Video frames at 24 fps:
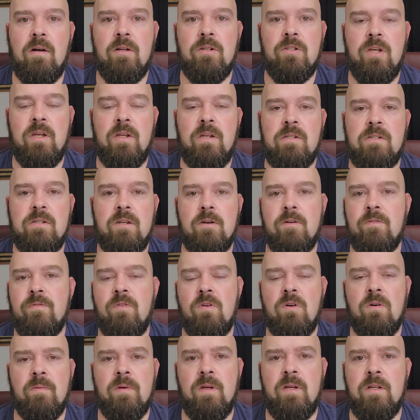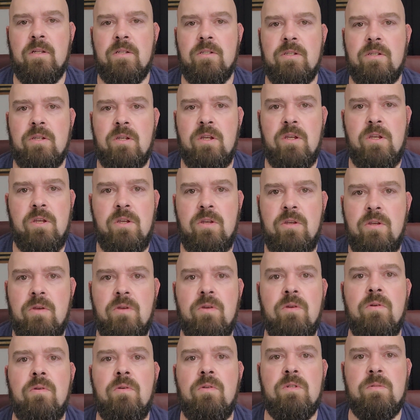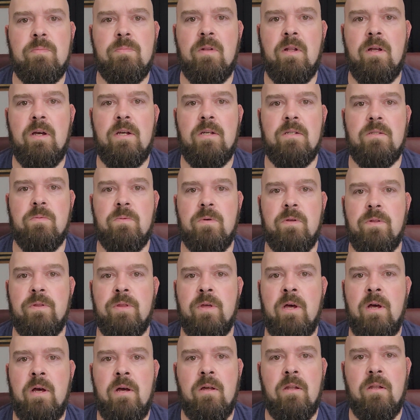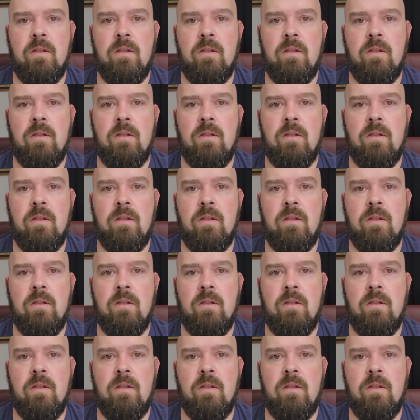Chaney's Dairy Farm is a huge place with